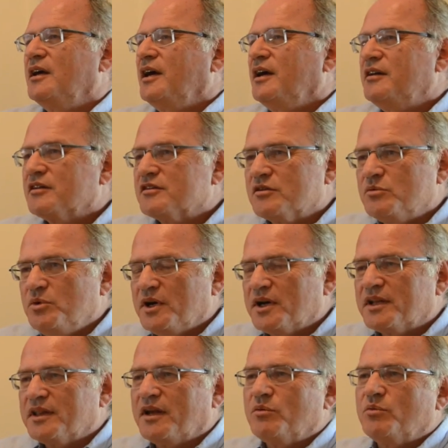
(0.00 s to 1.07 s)
It doesn't
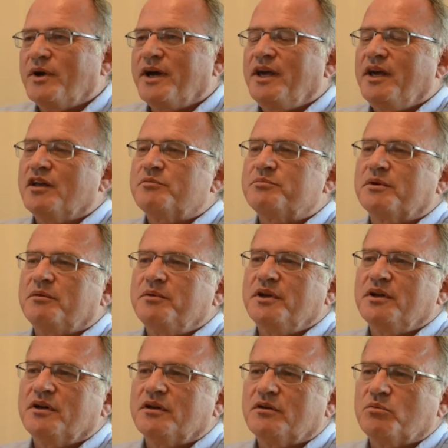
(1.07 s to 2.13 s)
work that way. It's probably
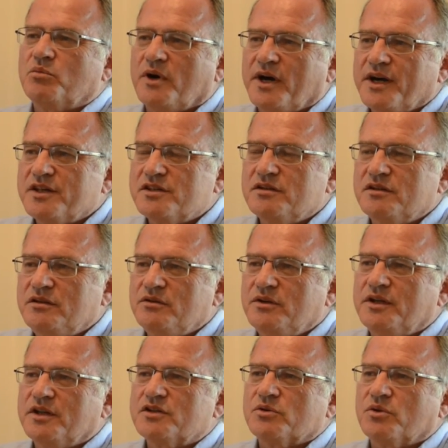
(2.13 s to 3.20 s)
not wise to do it.
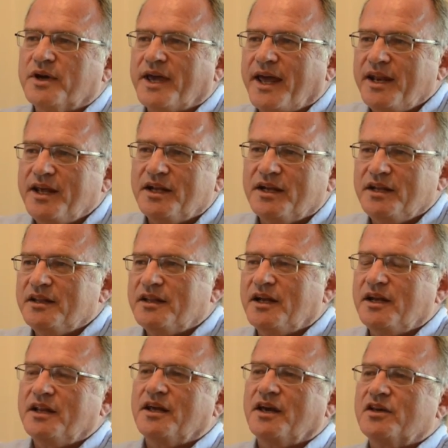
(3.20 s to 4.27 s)
It's organically that
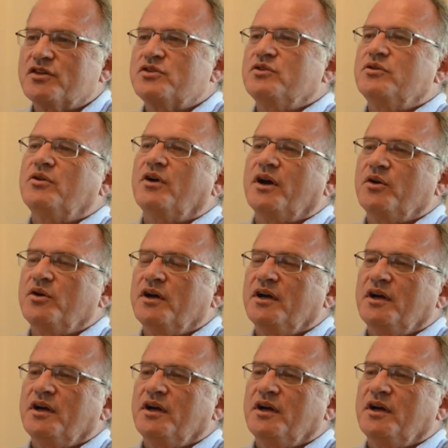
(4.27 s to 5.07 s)
it has to grow.